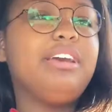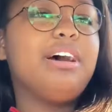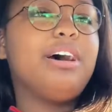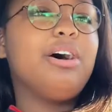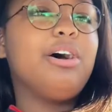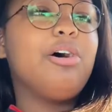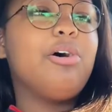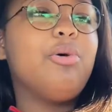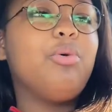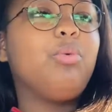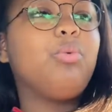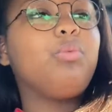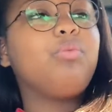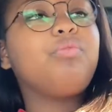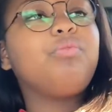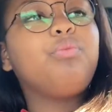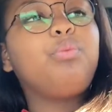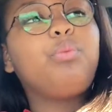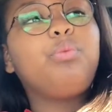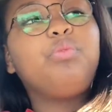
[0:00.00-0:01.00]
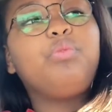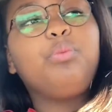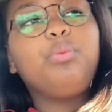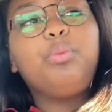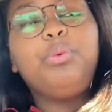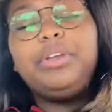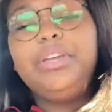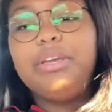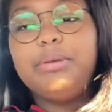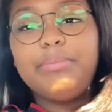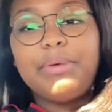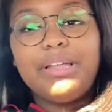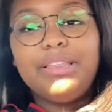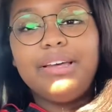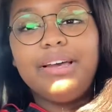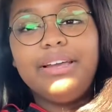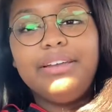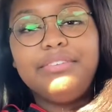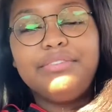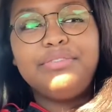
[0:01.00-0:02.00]
a week in my
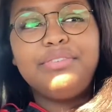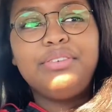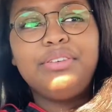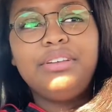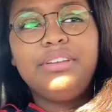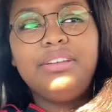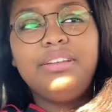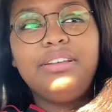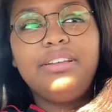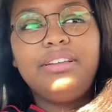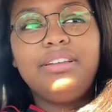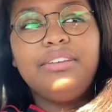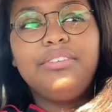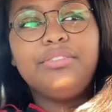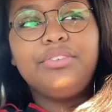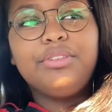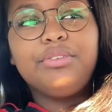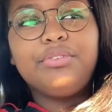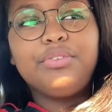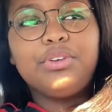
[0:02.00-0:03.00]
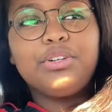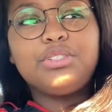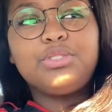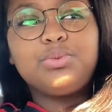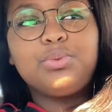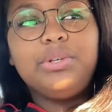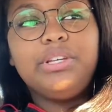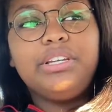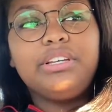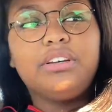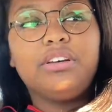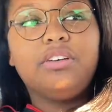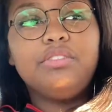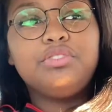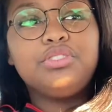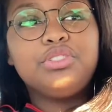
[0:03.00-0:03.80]
life for the first week of